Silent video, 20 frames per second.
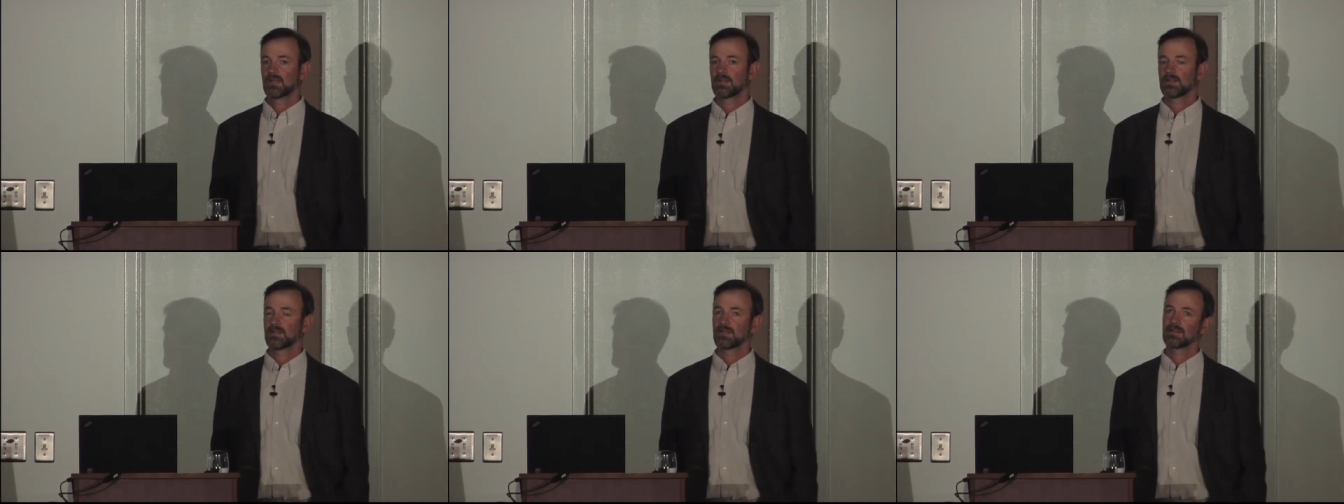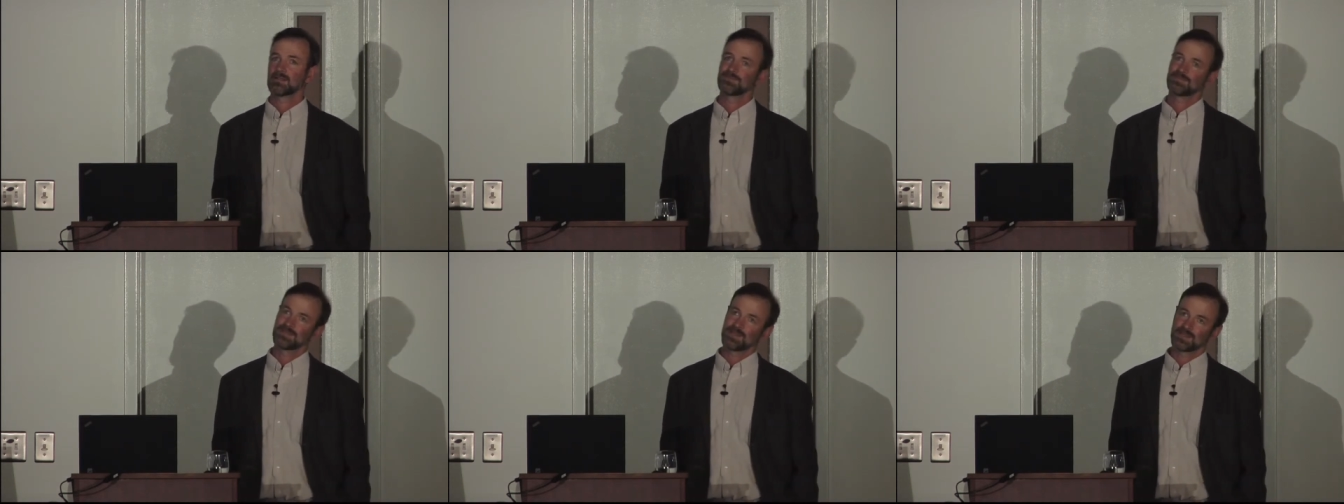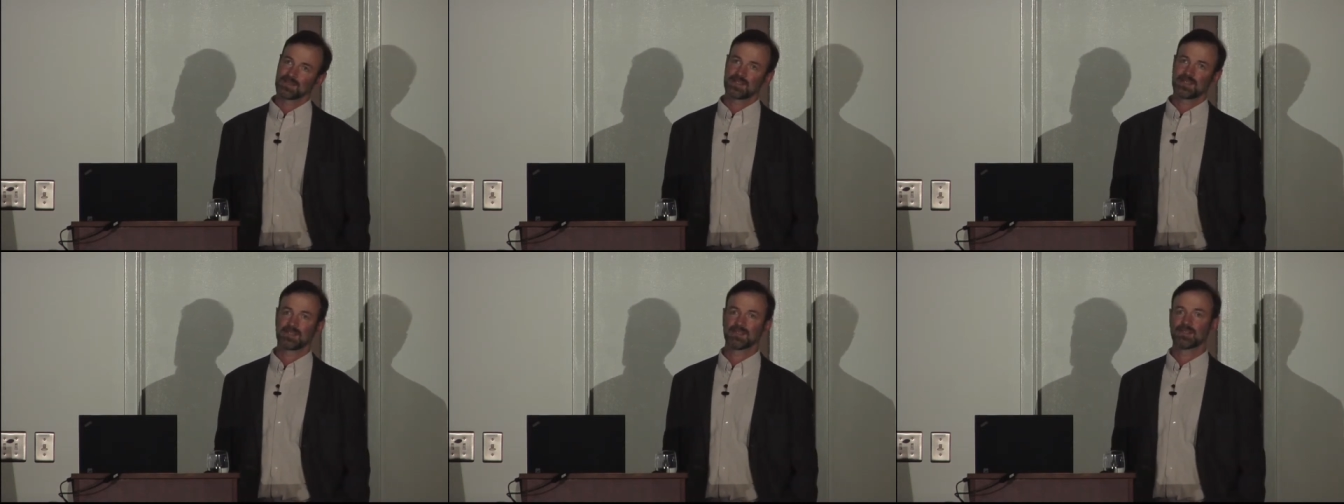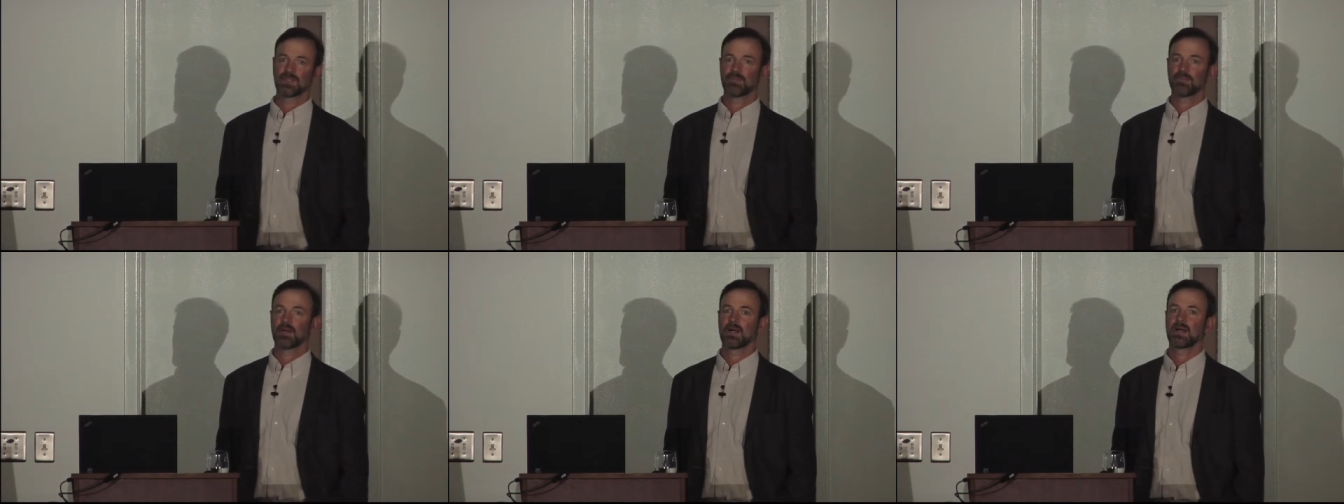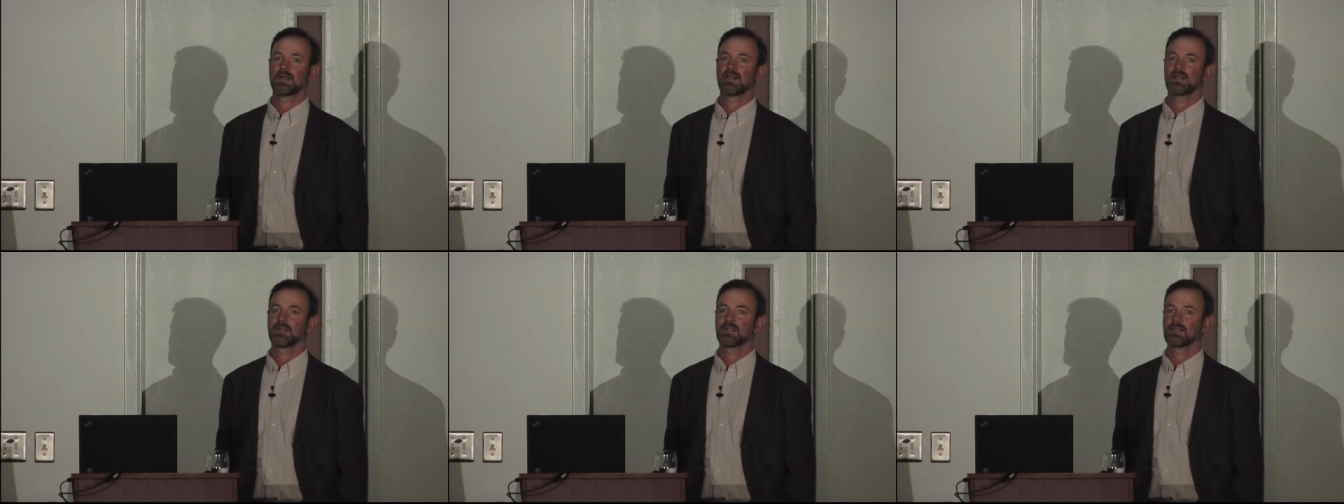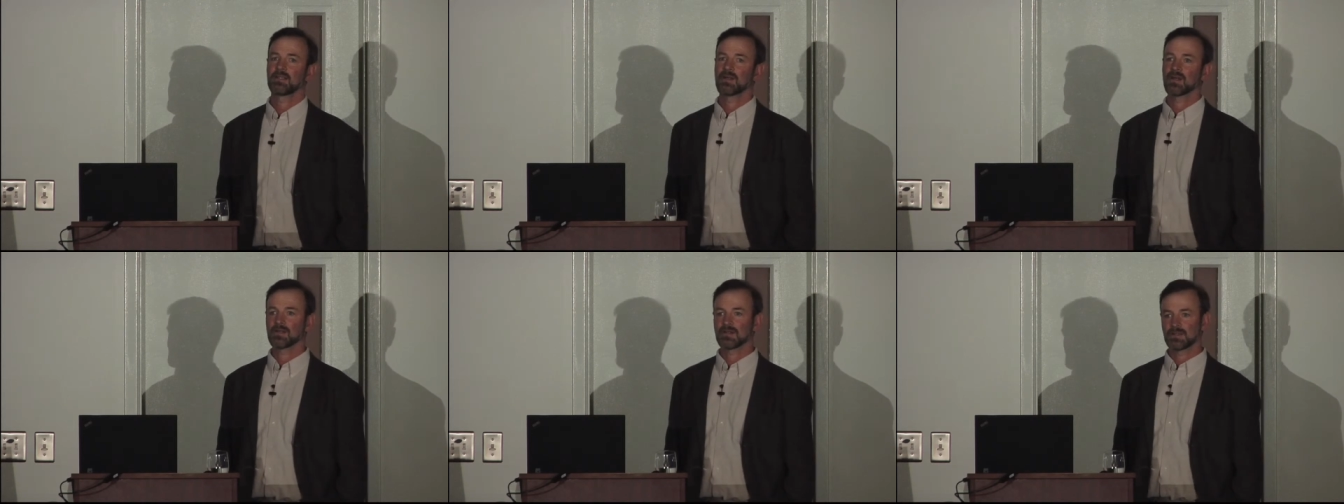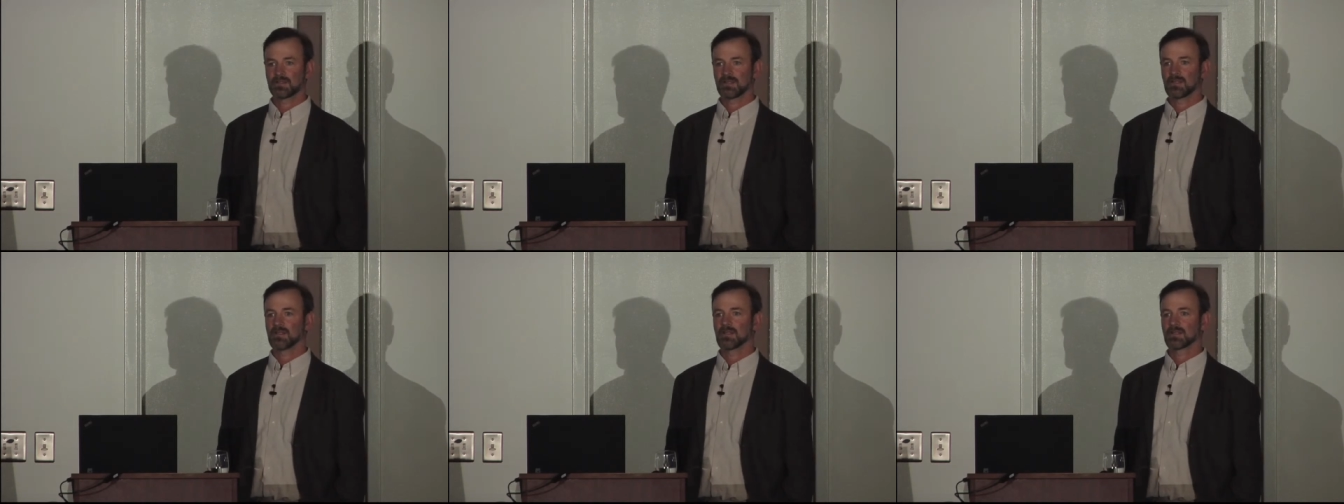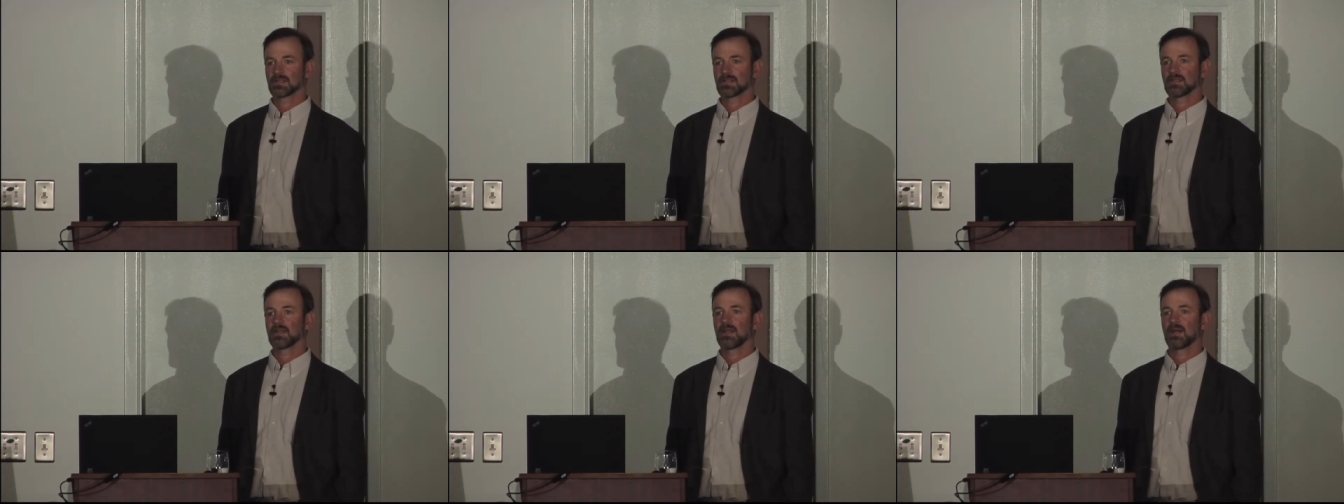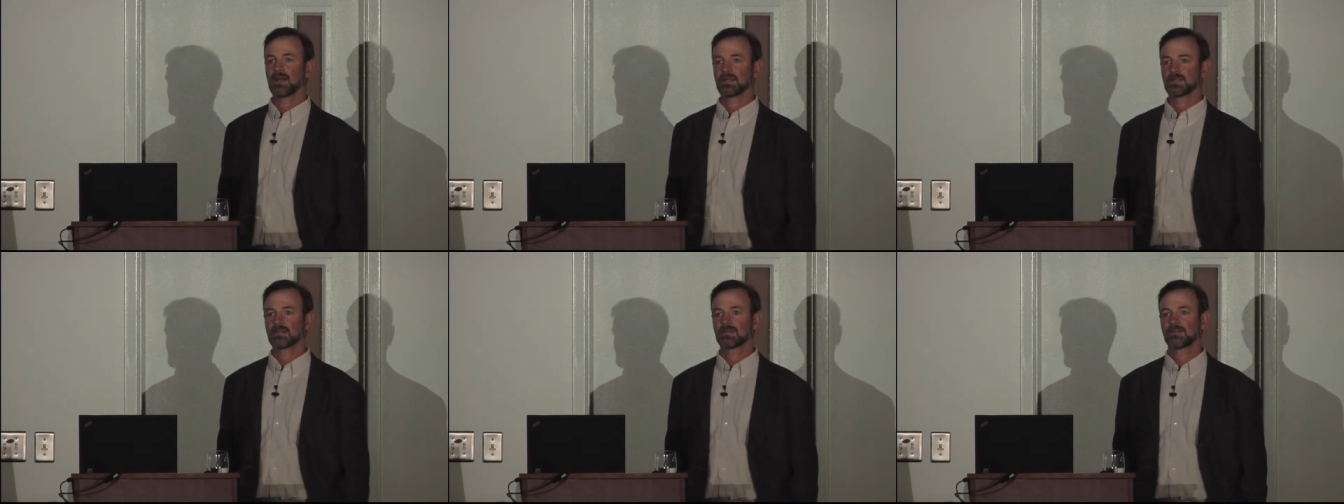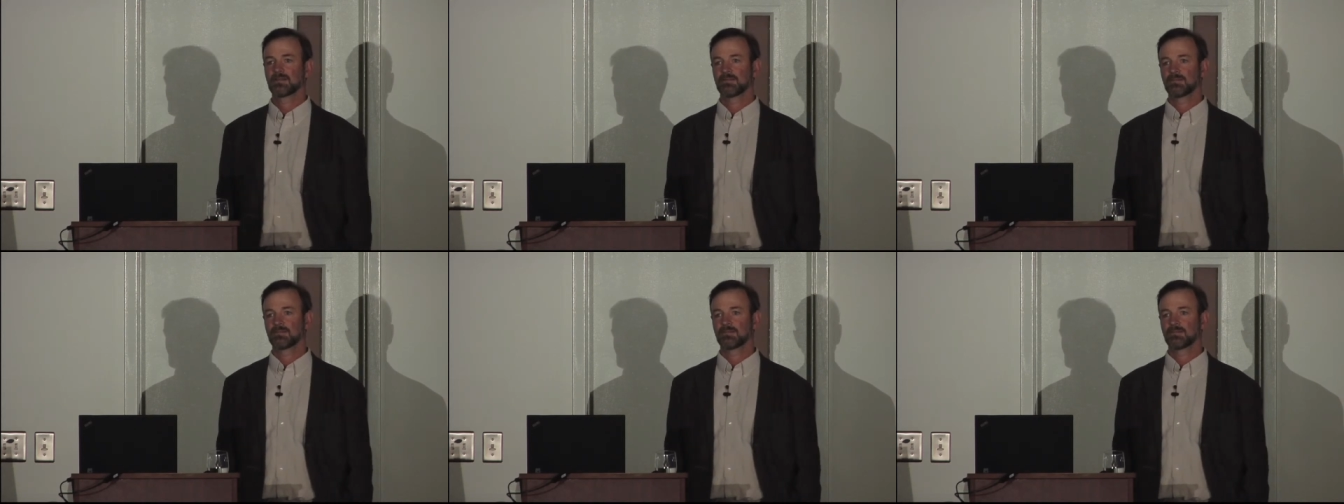They're, they're killed by guard dogs a lot,